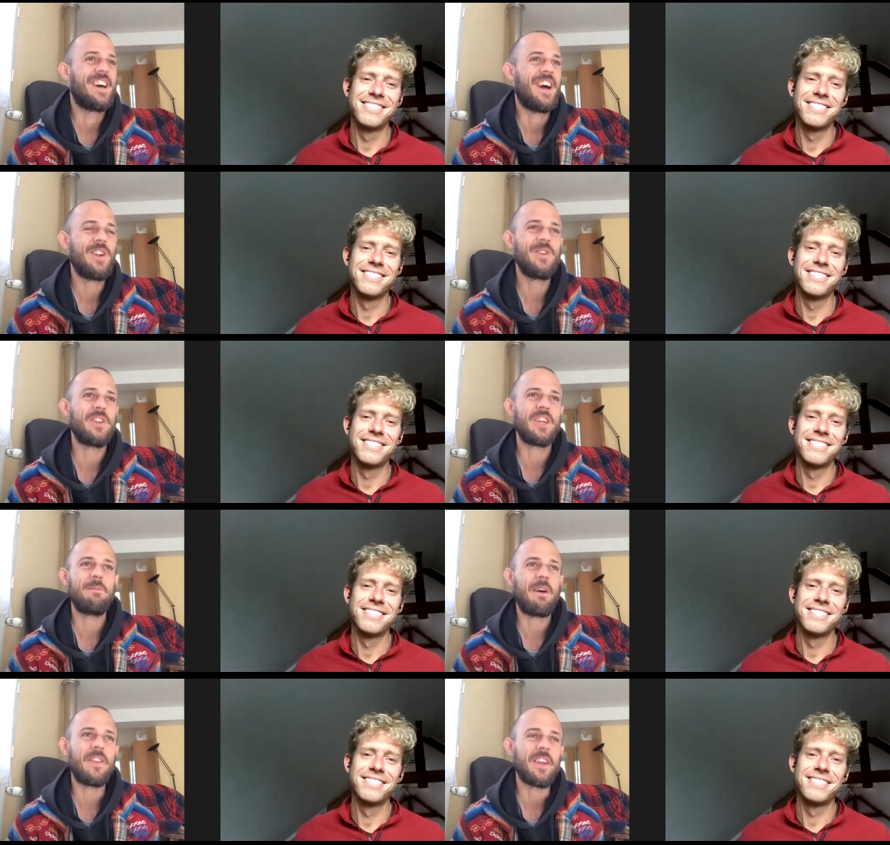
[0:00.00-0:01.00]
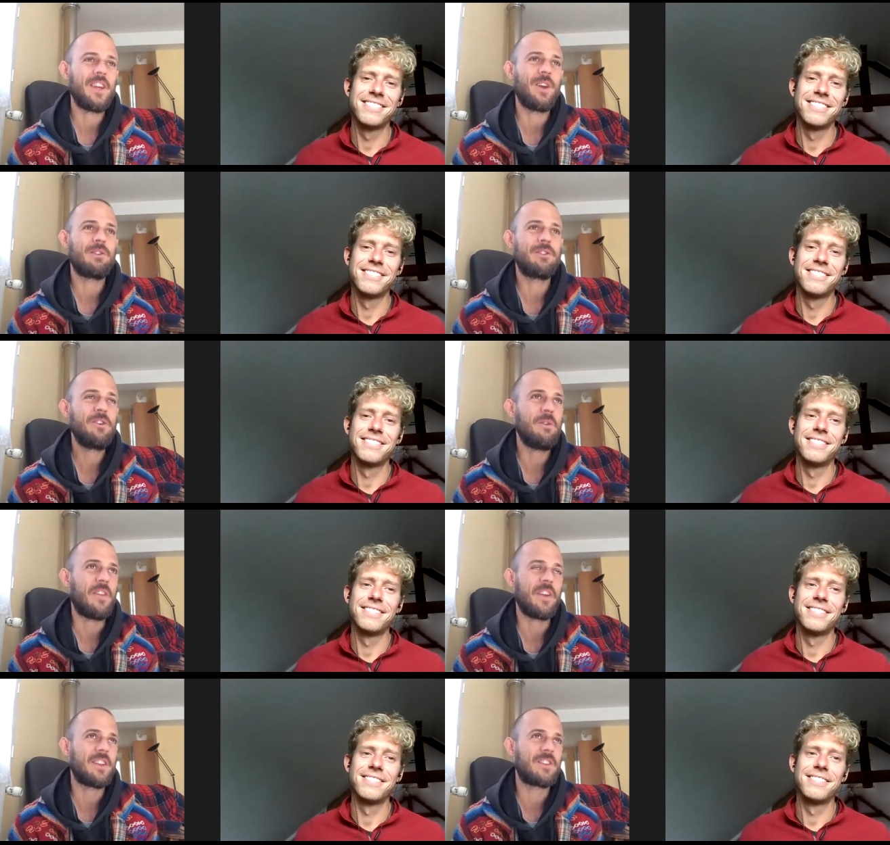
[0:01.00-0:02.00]
Speaker 1: I don't think about the ego too. I
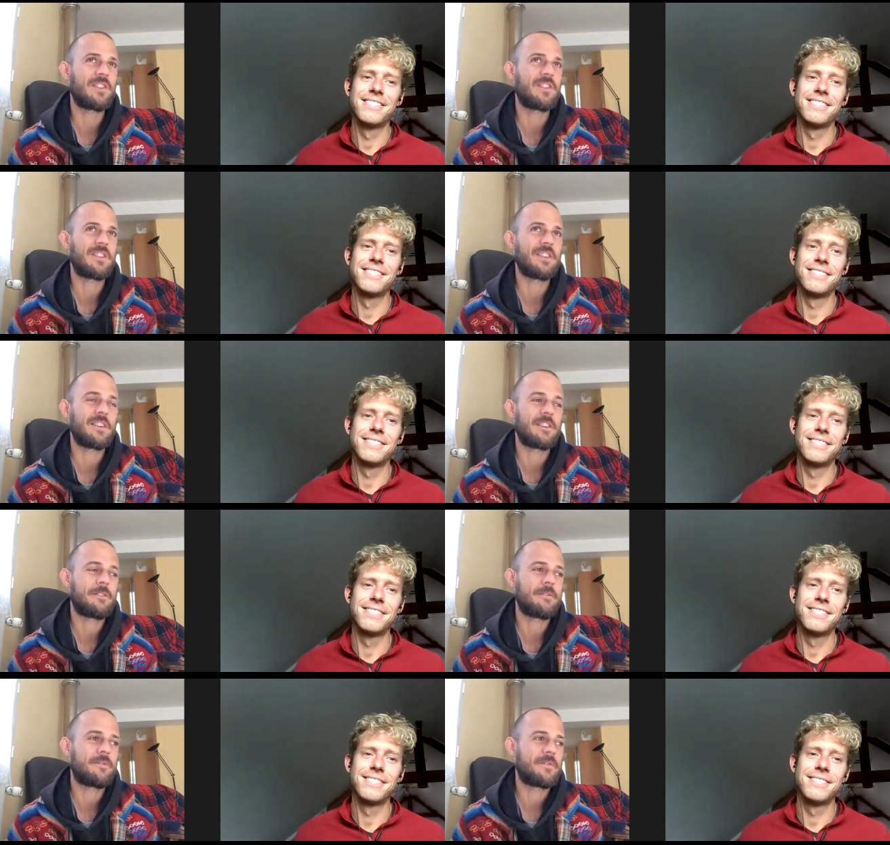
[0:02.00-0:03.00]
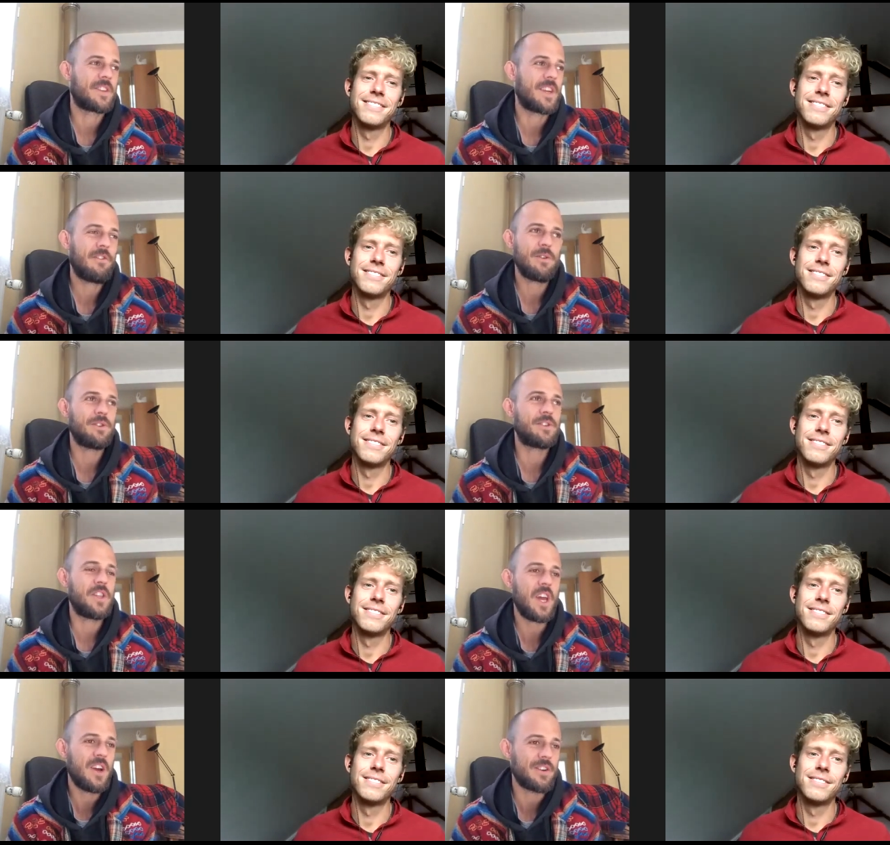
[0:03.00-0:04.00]
think it's, of course it's
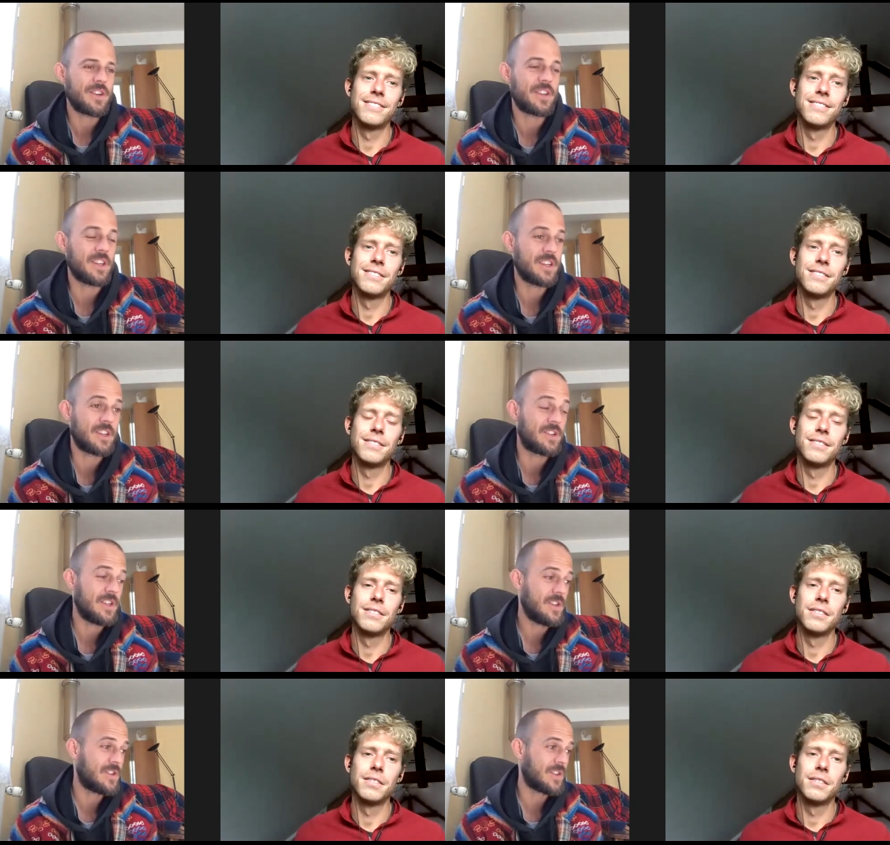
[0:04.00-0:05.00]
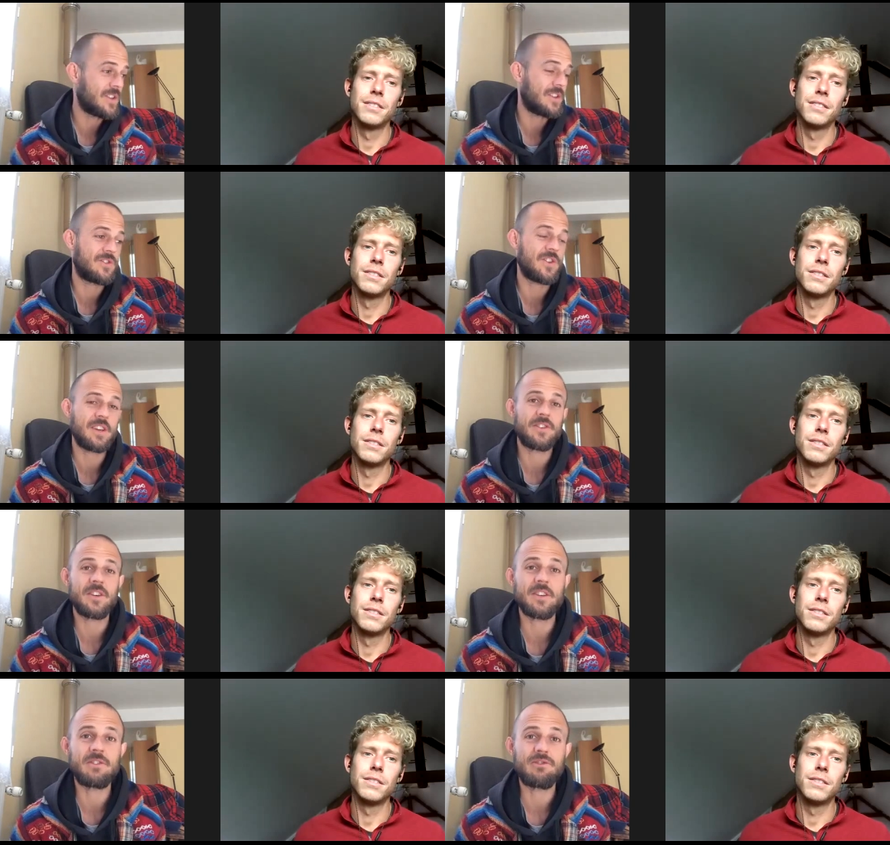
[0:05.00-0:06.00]
there. It, it exists. It tries to
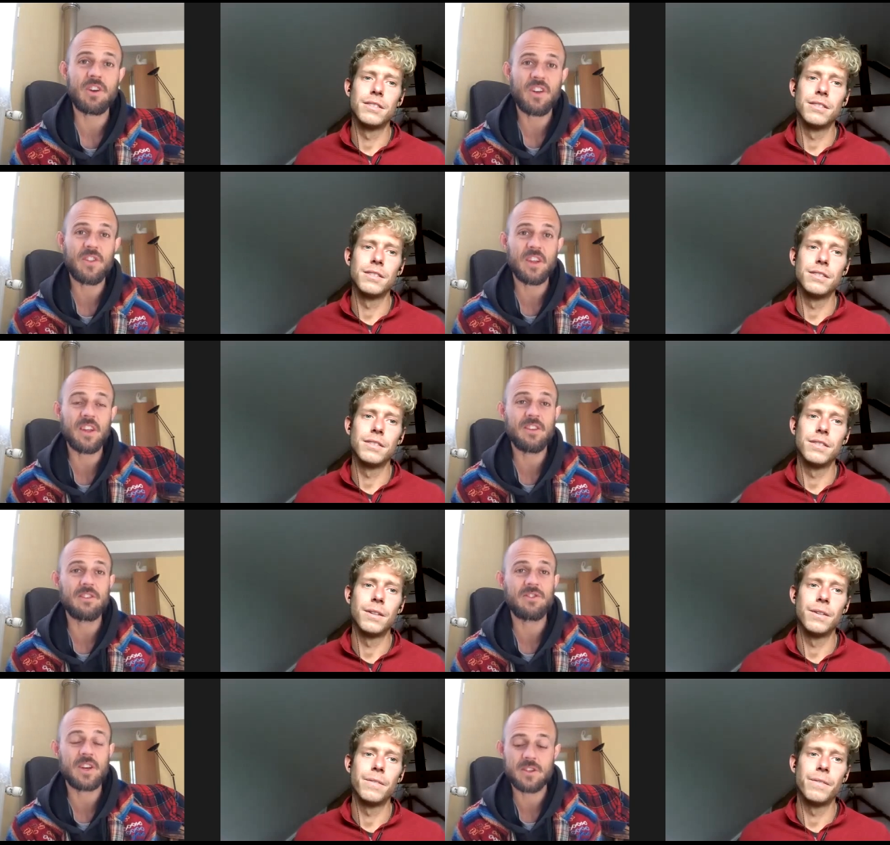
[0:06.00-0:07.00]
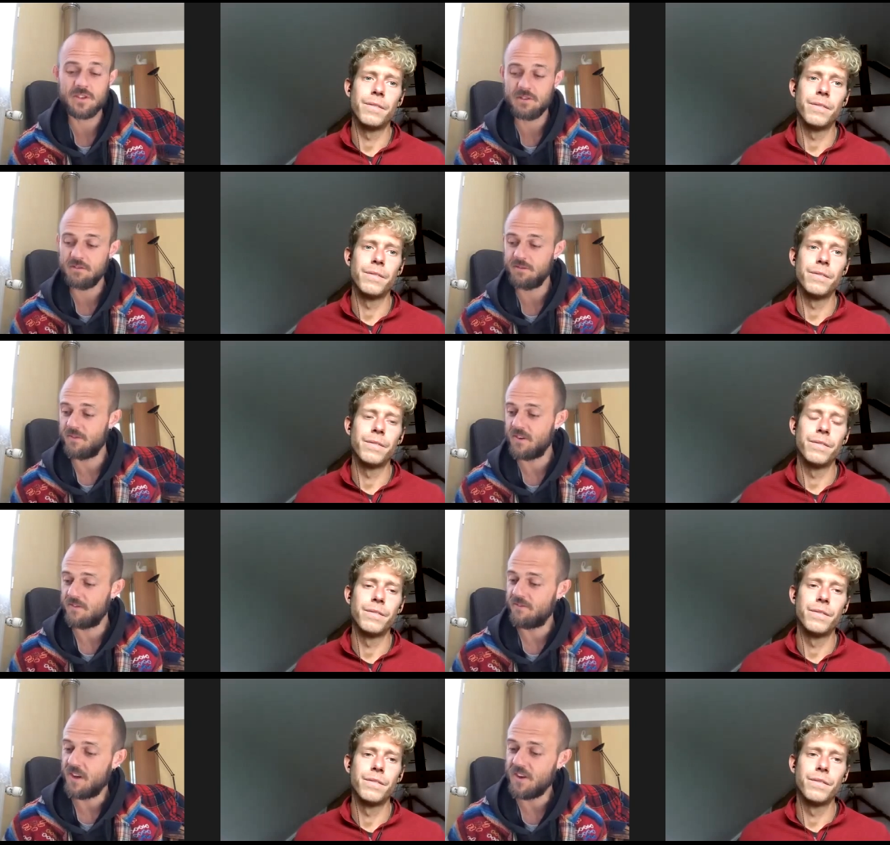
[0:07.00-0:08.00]
construct things. It tries to
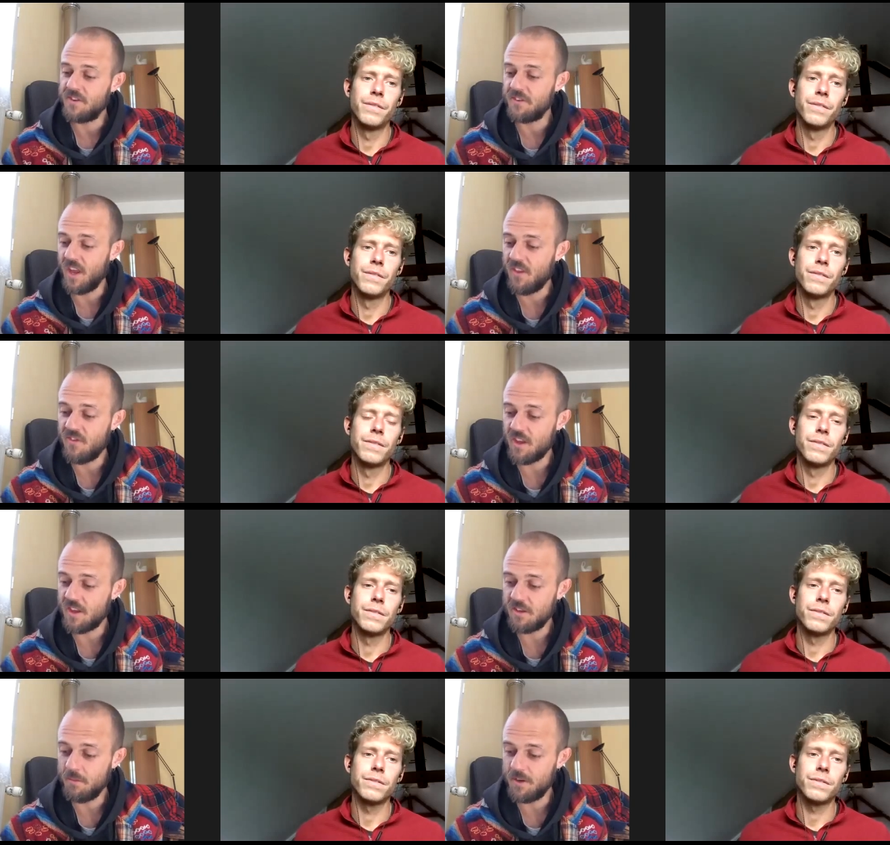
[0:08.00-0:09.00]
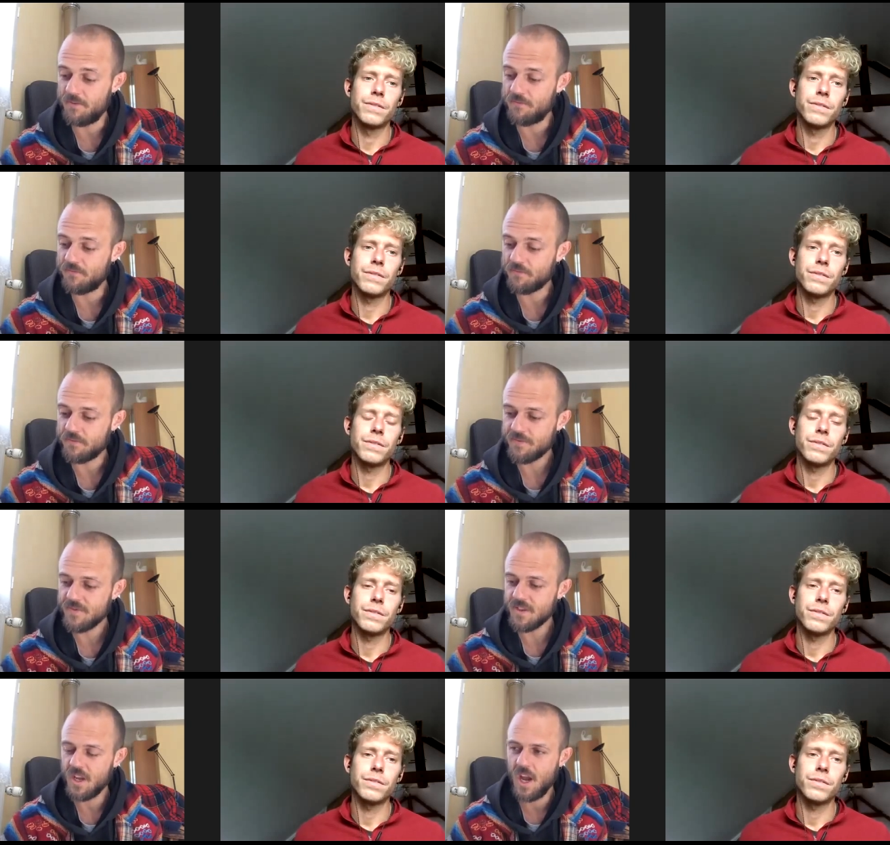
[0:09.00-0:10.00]
understand things. But
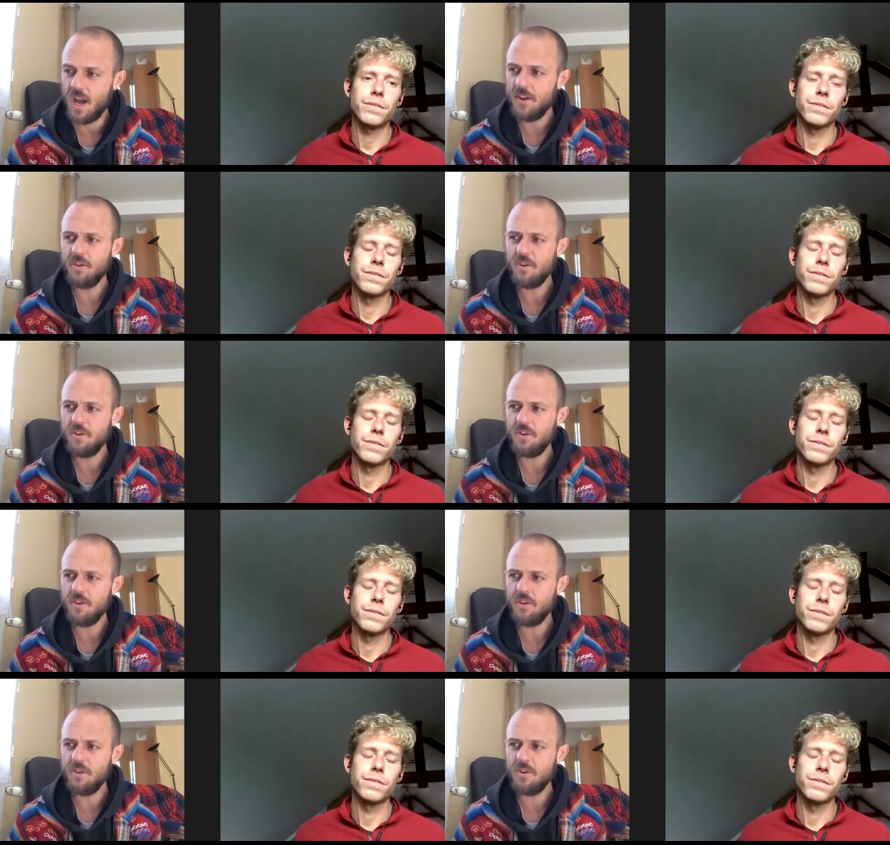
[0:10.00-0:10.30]
I